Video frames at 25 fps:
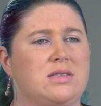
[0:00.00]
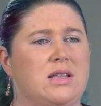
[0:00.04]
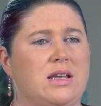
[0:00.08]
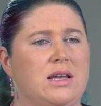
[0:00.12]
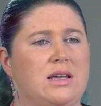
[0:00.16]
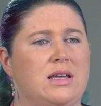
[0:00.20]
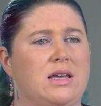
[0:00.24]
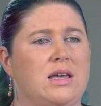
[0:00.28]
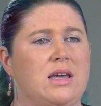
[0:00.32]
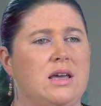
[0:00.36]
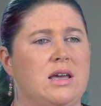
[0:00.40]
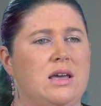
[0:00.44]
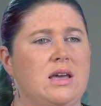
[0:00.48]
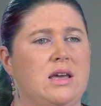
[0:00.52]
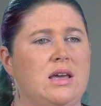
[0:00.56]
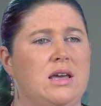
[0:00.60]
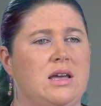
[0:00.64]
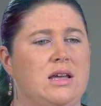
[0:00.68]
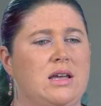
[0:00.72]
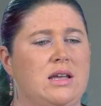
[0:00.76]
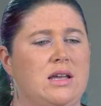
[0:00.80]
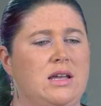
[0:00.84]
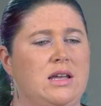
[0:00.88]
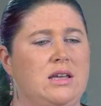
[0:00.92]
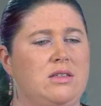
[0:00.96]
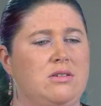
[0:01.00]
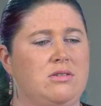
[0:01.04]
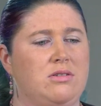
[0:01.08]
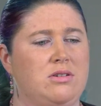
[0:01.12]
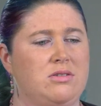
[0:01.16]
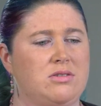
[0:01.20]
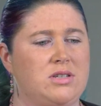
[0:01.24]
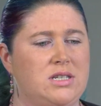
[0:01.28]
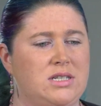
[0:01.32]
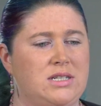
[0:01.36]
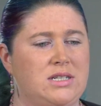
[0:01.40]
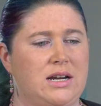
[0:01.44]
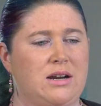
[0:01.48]
Like, either
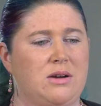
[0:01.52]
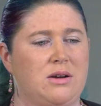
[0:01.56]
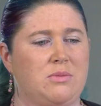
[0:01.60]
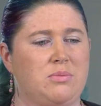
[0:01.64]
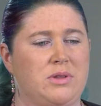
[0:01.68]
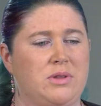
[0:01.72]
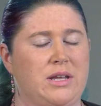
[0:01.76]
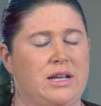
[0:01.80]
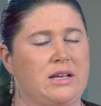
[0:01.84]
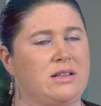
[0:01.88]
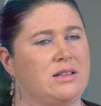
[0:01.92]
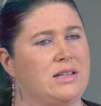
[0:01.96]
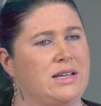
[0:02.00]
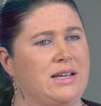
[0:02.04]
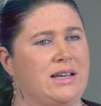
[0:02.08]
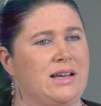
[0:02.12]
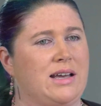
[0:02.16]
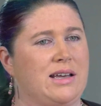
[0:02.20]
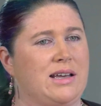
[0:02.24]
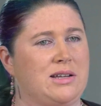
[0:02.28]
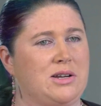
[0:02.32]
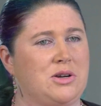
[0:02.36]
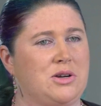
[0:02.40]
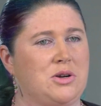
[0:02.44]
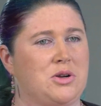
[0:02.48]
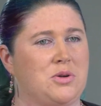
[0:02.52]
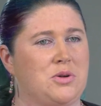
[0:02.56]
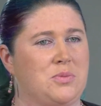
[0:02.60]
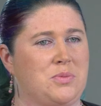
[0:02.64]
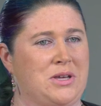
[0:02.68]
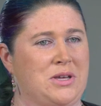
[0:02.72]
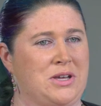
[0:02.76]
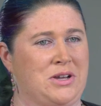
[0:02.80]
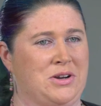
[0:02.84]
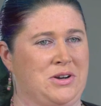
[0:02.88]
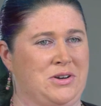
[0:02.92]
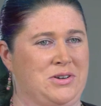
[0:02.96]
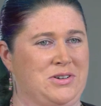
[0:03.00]
you stare blankly at your
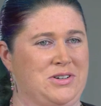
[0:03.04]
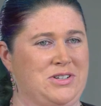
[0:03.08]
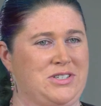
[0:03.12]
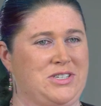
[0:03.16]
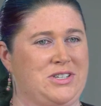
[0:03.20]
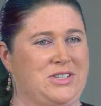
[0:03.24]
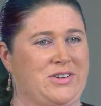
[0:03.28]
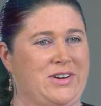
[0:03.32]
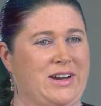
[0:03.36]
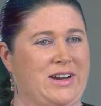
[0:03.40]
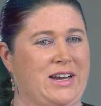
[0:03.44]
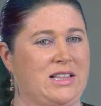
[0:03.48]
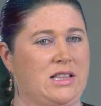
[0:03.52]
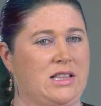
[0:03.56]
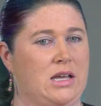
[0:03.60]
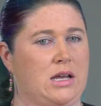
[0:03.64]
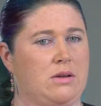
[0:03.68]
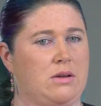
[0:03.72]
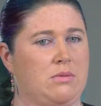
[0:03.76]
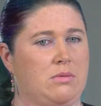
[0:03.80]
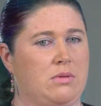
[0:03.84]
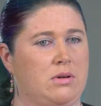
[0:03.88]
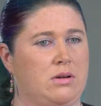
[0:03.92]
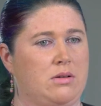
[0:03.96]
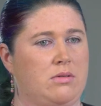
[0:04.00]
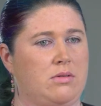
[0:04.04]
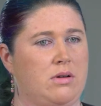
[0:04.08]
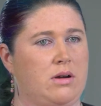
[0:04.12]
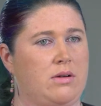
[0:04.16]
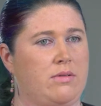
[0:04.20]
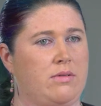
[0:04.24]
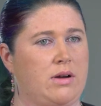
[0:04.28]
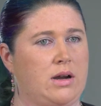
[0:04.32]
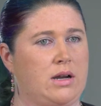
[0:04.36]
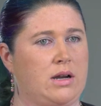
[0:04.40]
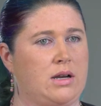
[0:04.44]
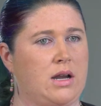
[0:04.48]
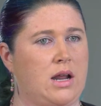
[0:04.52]
computer screen, like, what do I
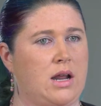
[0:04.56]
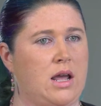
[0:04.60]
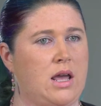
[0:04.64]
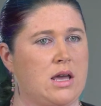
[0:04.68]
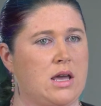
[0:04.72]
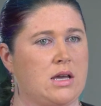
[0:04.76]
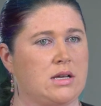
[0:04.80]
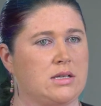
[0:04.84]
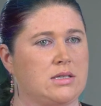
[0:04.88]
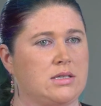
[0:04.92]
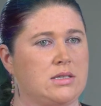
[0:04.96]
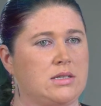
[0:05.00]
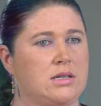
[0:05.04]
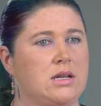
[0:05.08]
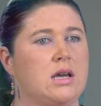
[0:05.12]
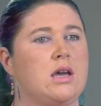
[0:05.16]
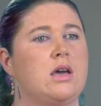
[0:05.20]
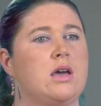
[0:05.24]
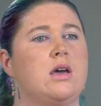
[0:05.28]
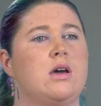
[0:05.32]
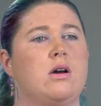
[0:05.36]
write next?